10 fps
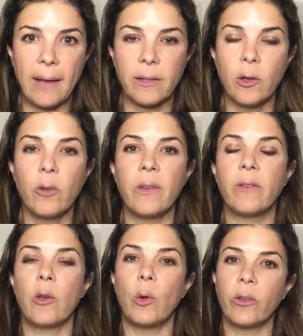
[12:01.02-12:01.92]
acidosis,
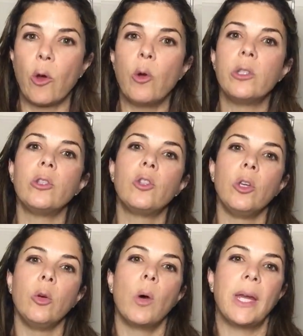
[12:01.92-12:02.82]
so it's going to
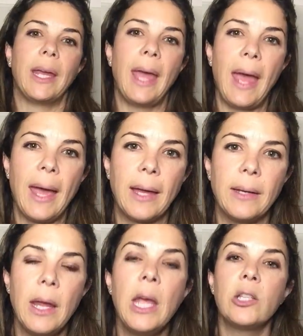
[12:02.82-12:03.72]
do what it
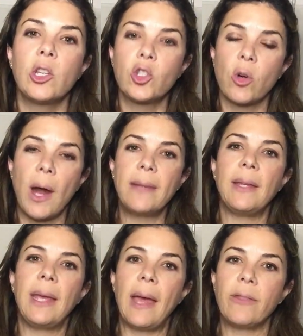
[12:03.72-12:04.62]
can to try
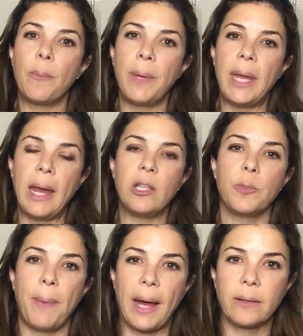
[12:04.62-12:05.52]
to get the
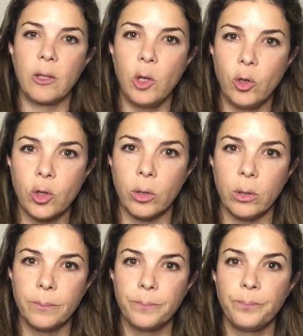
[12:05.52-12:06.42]
pH back to
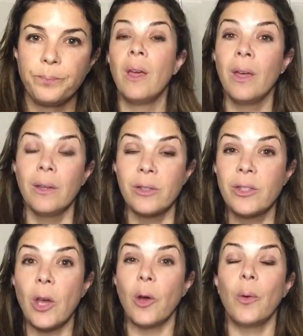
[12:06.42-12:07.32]
neutral.
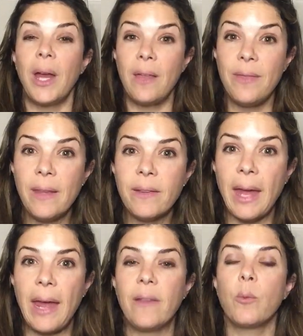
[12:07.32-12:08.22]
So in this
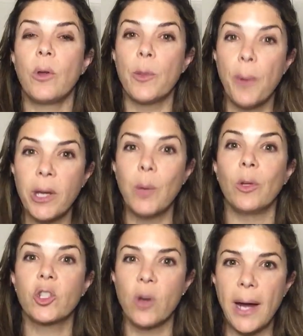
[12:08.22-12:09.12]
case, what the body
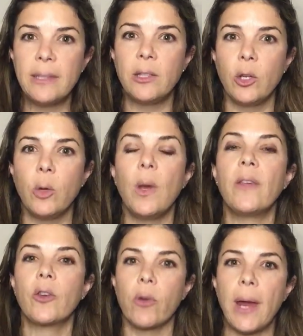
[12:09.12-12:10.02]
will try to do
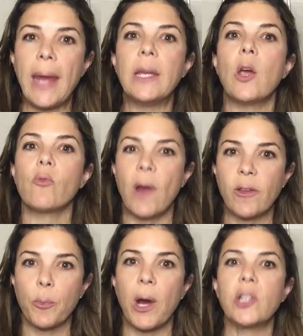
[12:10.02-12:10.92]
is create a
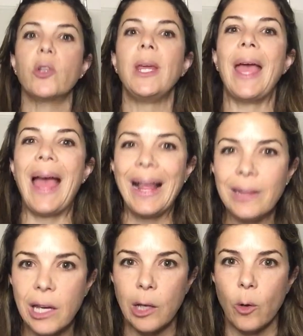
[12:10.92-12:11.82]
respiratory
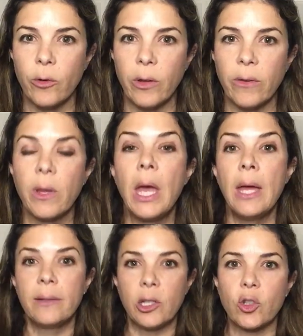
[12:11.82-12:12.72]
alkalosis
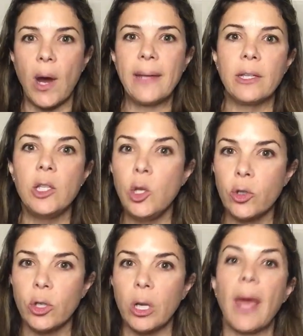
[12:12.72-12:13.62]
to try to
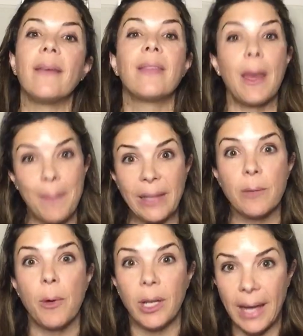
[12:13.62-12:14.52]
neutralize that
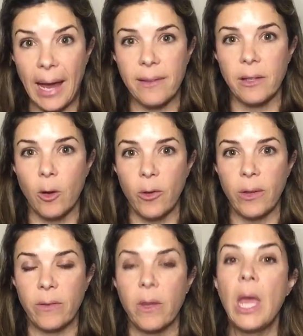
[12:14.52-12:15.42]
metabolic
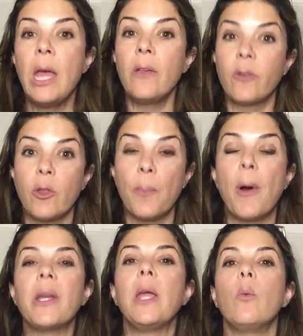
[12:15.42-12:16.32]
acidosis. So the
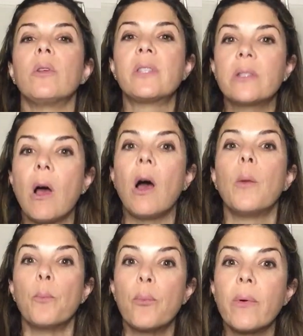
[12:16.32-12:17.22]
body will
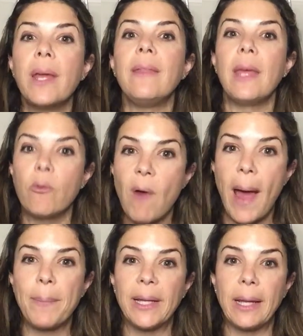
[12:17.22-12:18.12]
start breathing
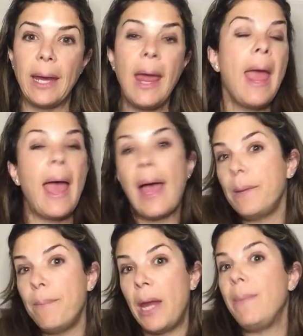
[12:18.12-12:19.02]
rapidly
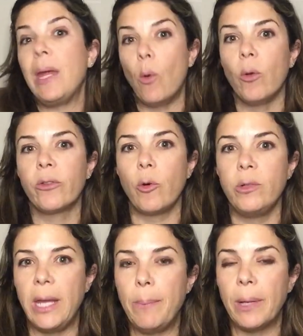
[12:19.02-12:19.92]
and maybe also
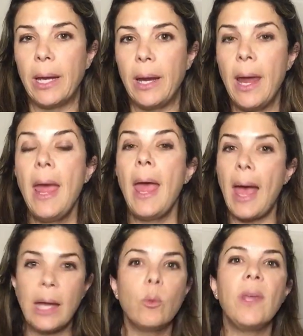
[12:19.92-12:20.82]
deeply.
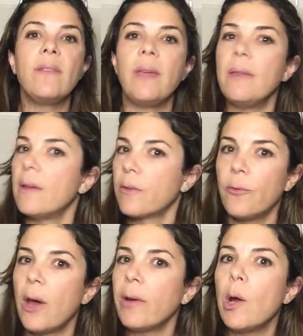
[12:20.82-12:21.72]
And we see this
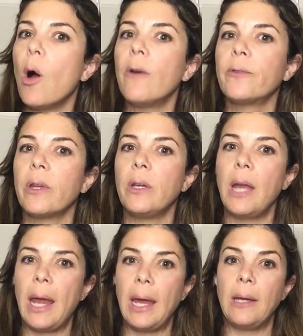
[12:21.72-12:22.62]
very often
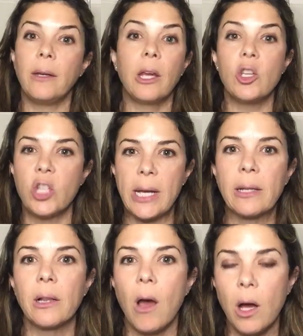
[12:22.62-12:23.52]
in
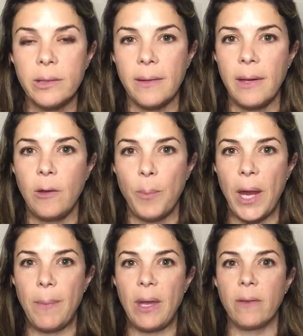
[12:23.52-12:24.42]
congenital heart disease
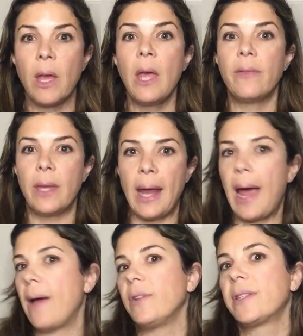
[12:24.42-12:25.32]
babies that
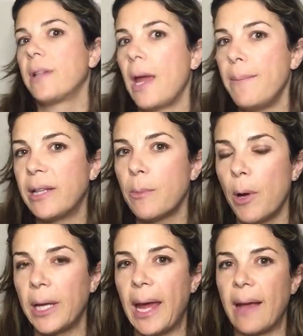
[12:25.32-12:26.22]
have a slight
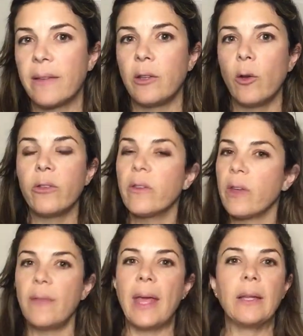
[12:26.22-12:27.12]
metabolic acidosis
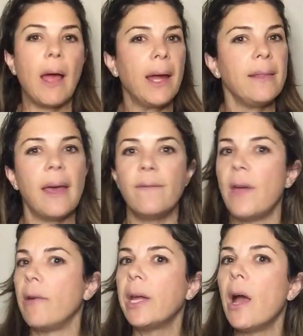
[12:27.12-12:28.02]
and they're lying there
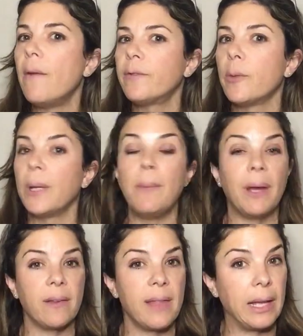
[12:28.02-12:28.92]
very comfortably
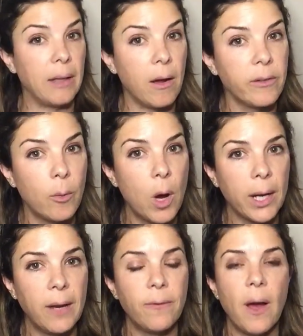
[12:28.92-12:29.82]
because their lungs are
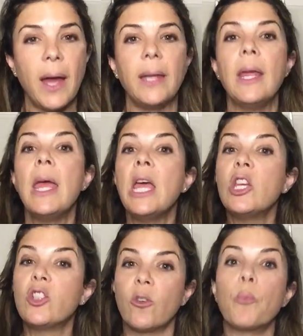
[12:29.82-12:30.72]
working fine,
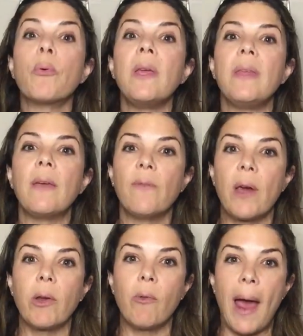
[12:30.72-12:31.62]
just breathing
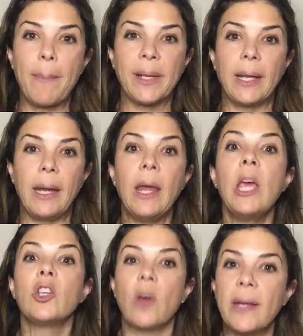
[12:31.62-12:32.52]
very rapidly,
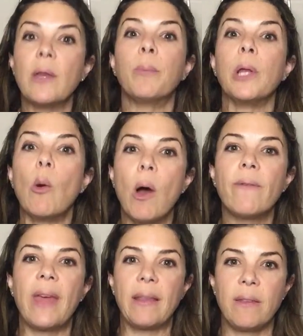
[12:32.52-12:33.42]
trying to blow
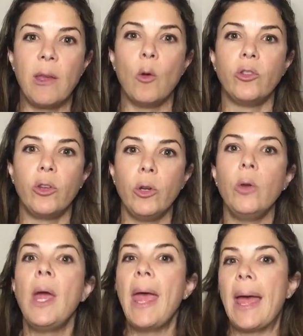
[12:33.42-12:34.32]
off that
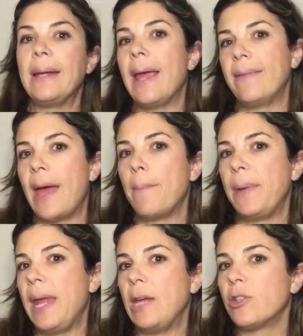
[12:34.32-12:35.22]
CO2 and get that
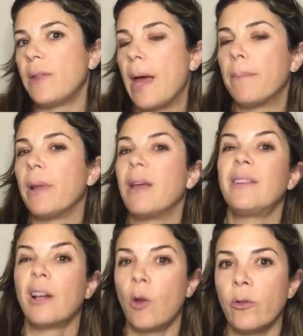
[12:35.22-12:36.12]
pH of that
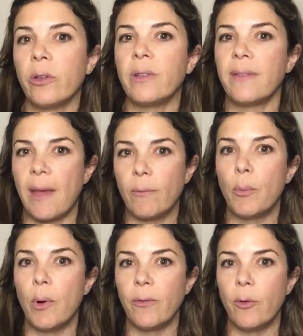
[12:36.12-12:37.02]
blood closer to 7
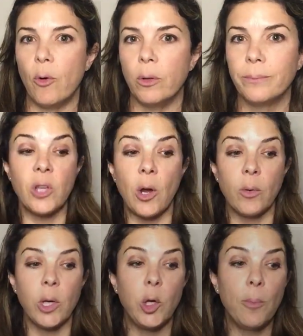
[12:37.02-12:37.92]
7.4.
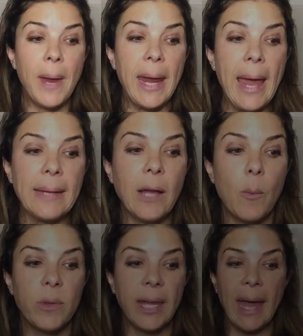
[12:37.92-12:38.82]
So you may end
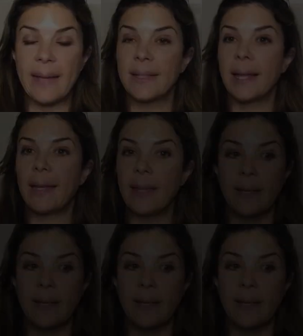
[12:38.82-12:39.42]
up with a gas like